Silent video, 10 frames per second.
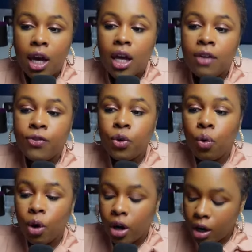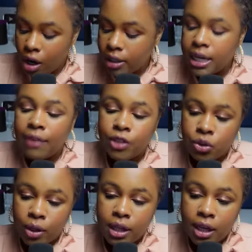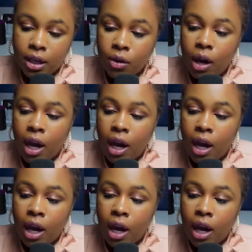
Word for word: If you're Daphne Joy, thank you.